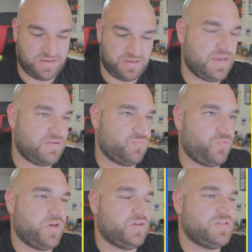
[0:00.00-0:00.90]
It
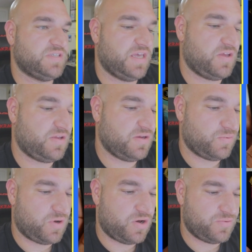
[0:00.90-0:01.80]
will sell, it
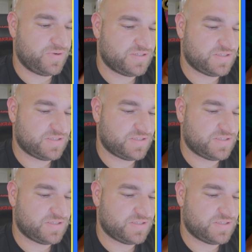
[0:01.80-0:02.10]
will always